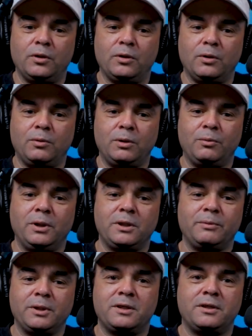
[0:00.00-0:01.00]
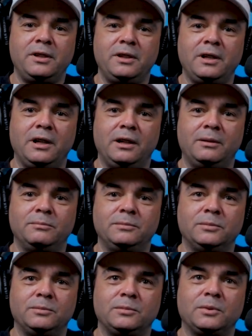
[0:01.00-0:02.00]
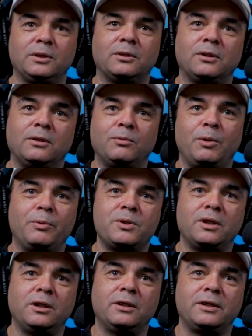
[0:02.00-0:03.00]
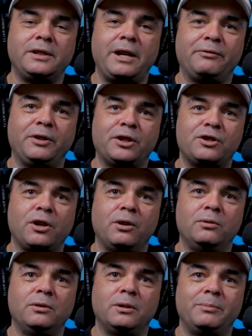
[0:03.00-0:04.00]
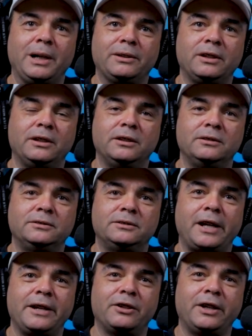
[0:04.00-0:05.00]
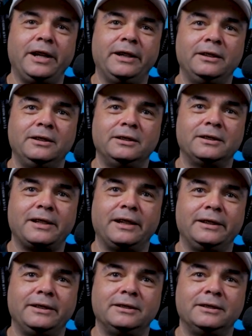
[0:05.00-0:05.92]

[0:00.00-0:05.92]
what's the what was the Netflix show about the Tiger King? Is that it?